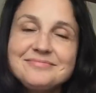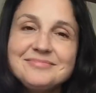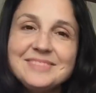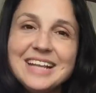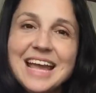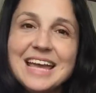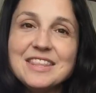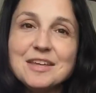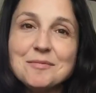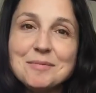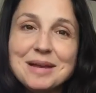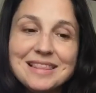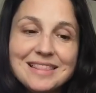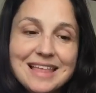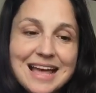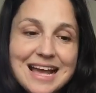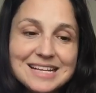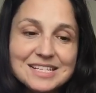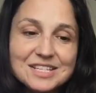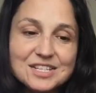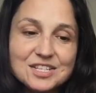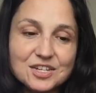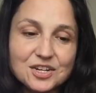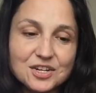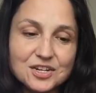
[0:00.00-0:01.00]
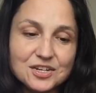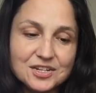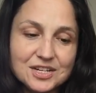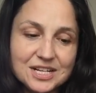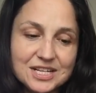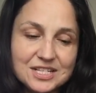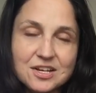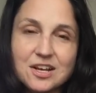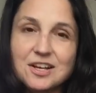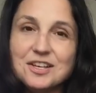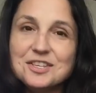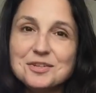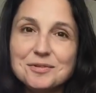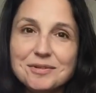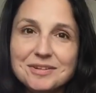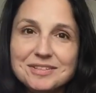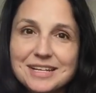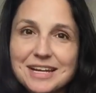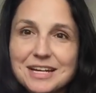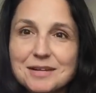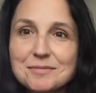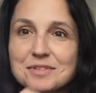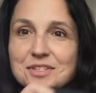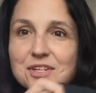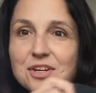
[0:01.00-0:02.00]
And then my last skirt is also a
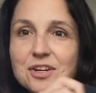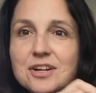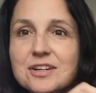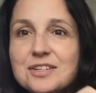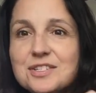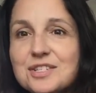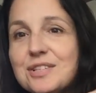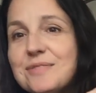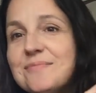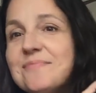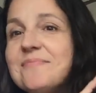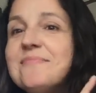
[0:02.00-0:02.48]
denim skirt.